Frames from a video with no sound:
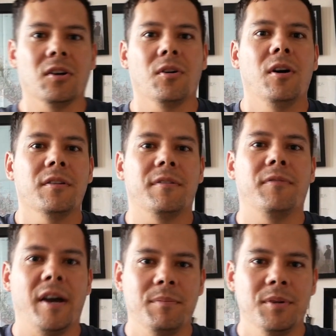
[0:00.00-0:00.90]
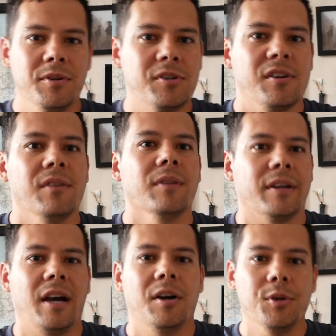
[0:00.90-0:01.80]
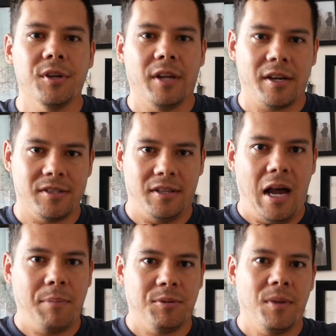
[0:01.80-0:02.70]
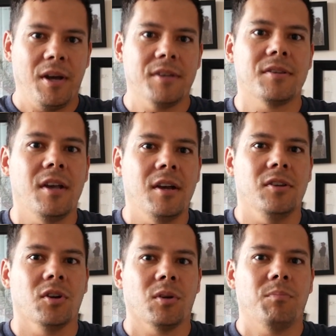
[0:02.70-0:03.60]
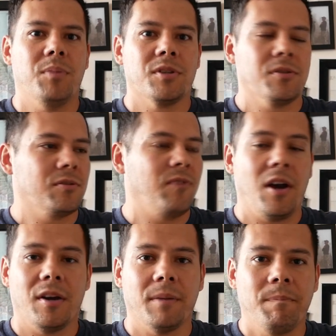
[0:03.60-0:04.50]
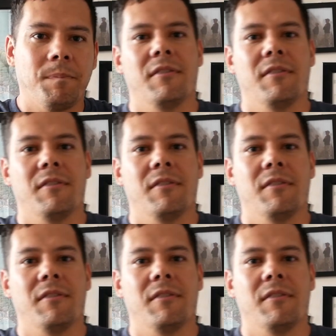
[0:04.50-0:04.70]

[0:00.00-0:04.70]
or all the fine minutia of like how you can actually optimize your pistol firing.